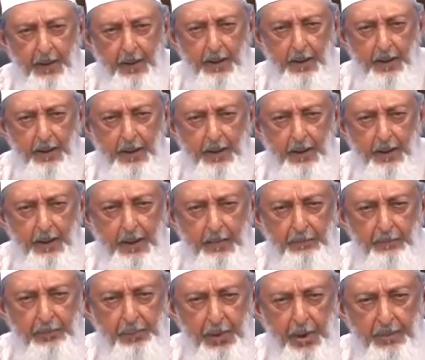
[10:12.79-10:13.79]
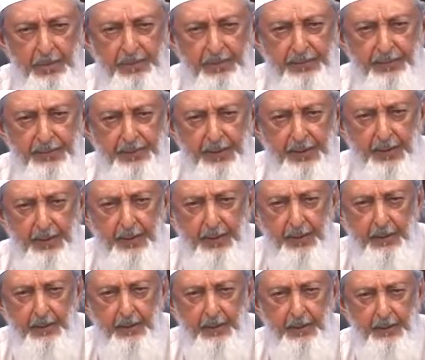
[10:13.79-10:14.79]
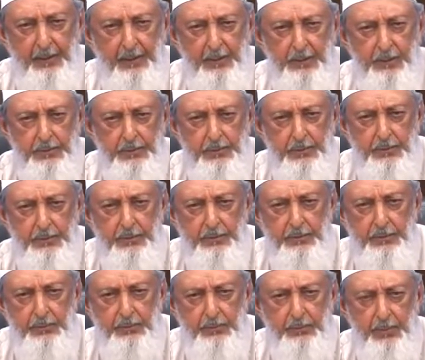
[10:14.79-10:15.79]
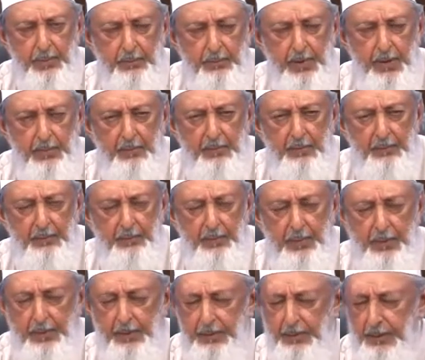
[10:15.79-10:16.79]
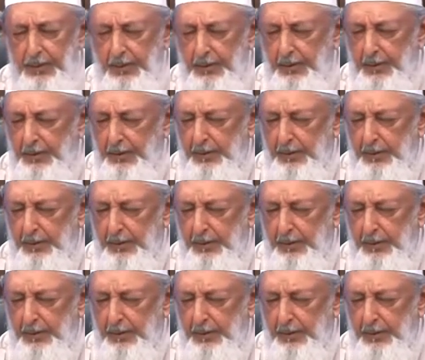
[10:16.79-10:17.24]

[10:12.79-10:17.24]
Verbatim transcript: uh, promising the Jews, the, the